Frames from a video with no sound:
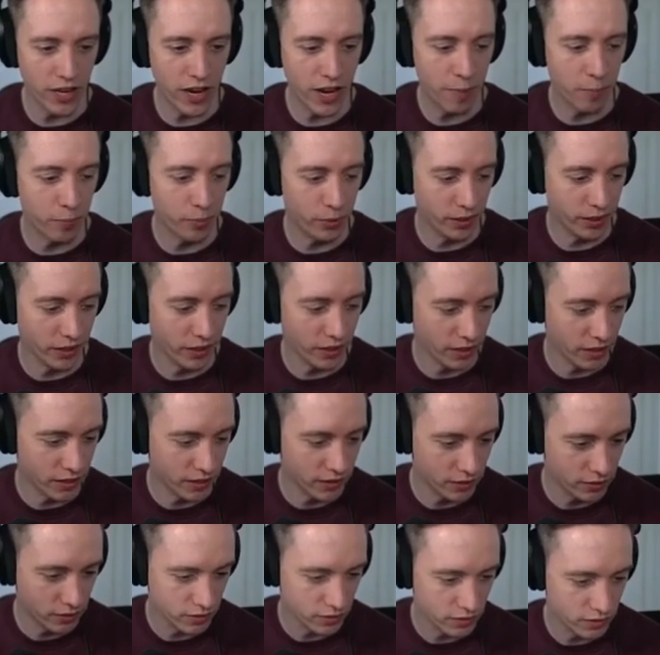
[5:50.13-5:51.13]
happening,
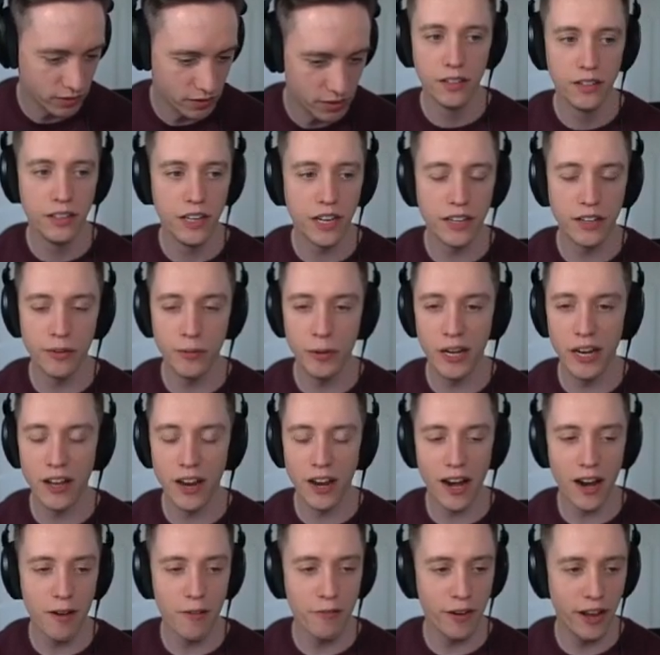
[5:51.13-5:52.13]
guys? Did, did we
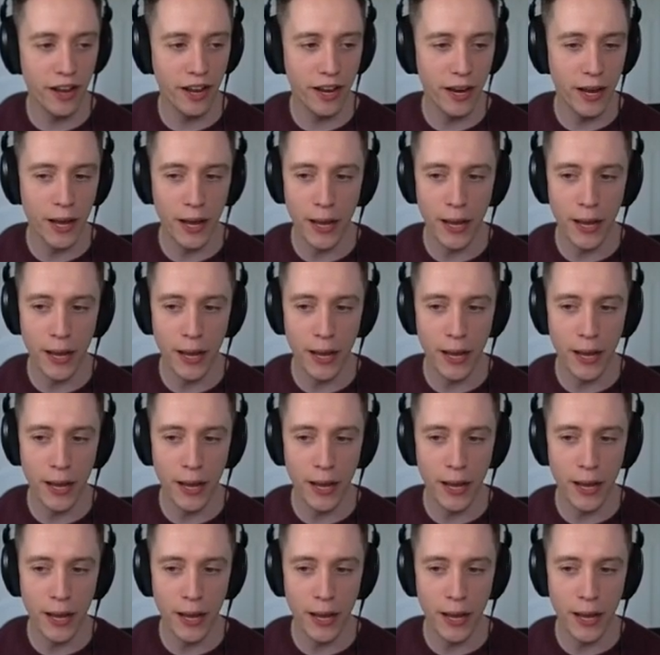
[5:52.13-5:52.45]
not have a,